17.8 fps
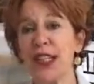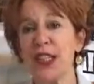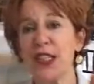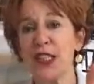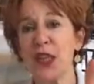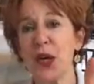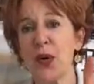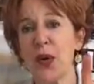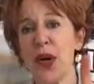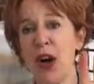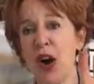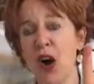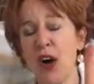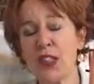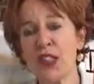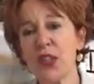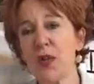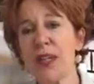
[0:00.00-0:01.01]
So
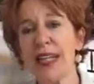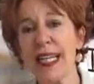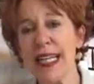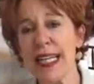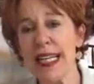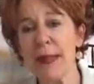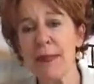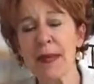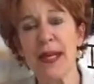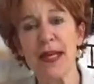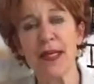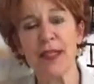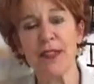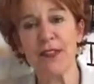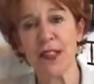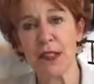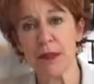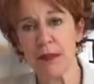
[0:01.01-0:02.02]
also in an email,
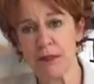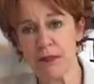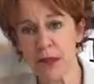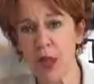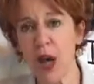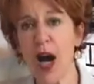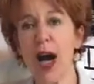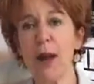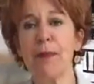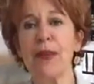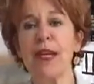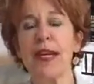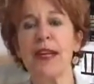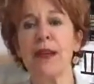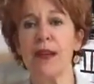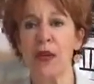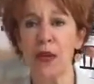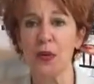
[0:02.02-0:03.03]
if it's
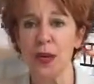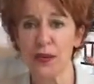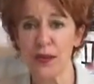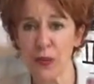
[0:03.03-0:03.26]
copying, you know,